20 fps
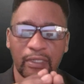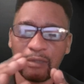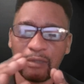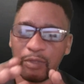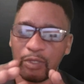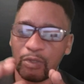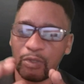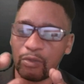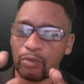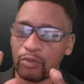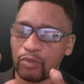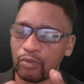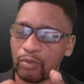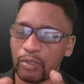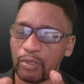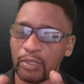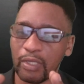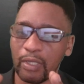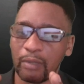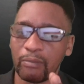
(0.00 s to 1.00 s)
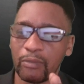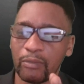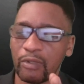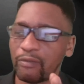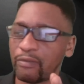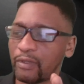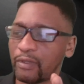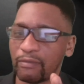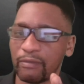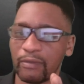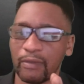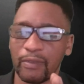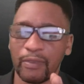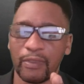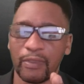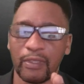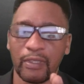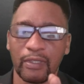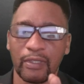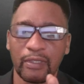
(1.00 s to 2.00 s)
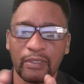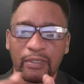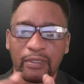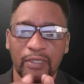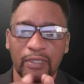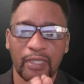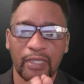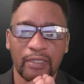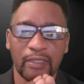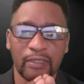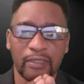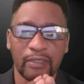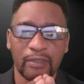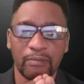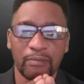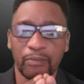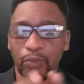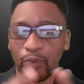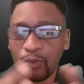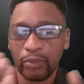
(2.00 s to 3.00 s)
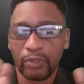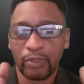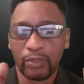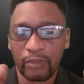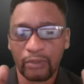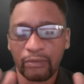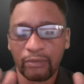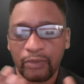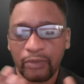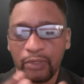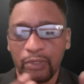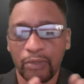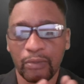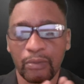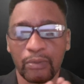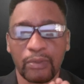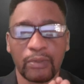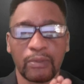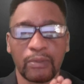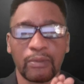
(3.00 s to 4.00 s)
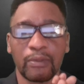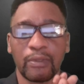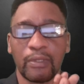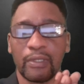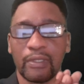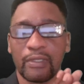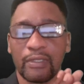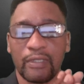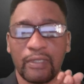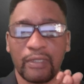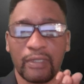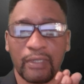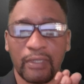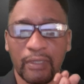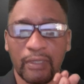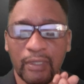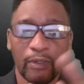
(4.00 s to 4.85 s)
And we go through a number of different things that is important for you to consider.